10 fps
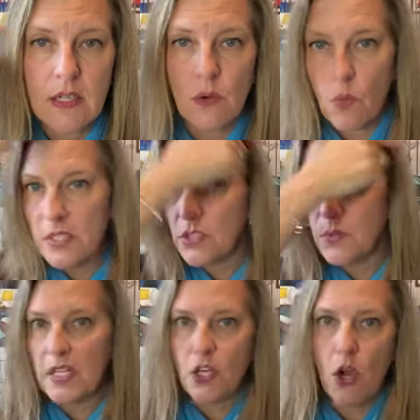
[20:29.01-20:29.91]
Once we
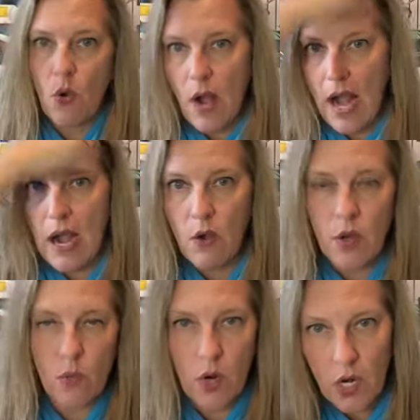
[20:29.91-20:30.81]
know how it
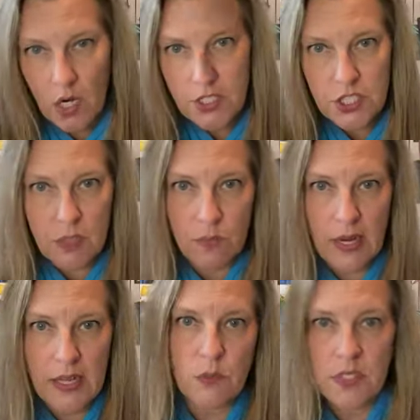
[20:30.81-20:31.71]
works, the
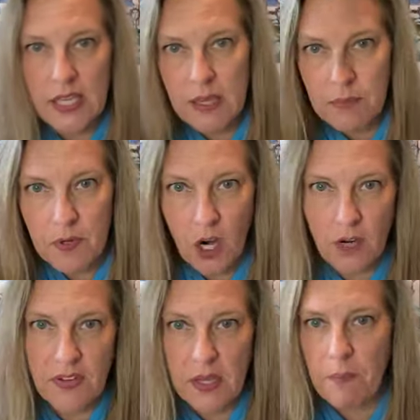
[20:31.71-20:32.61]
brain will keep
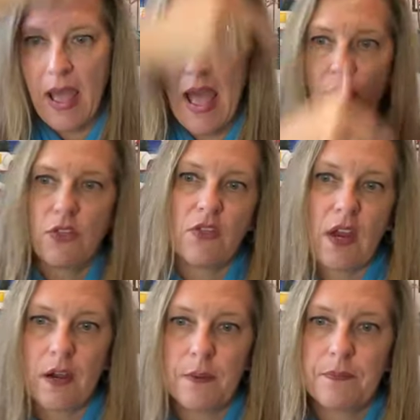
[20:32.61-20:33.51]
carving a path there.